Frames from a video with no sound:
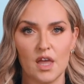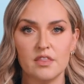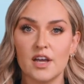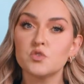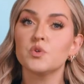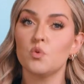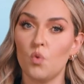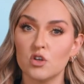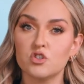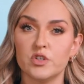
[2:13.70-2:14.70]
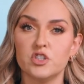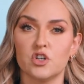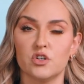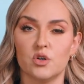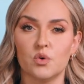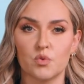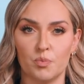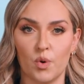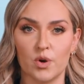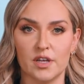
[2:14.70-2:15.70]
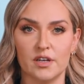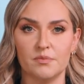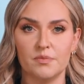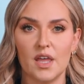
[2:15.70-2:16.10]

That's what the Wall Street Journal reported.